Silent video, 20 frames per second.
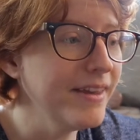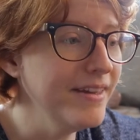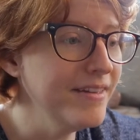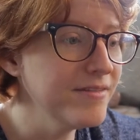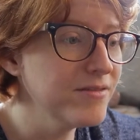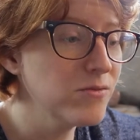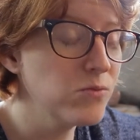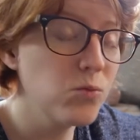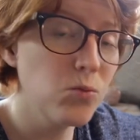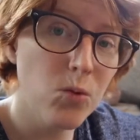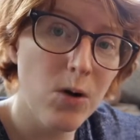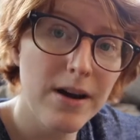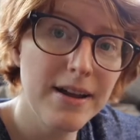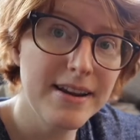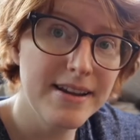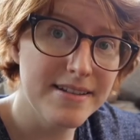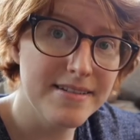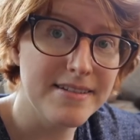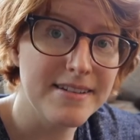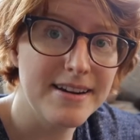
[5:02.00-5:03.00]
is, what
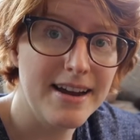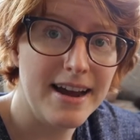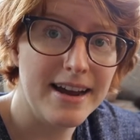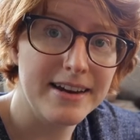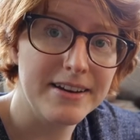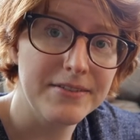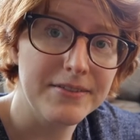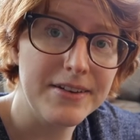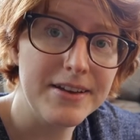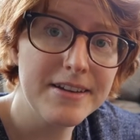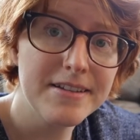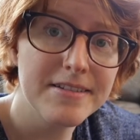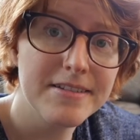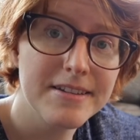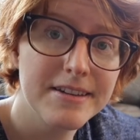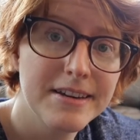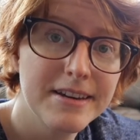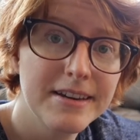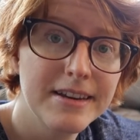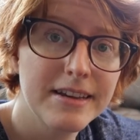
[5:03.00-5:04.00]
is an activist?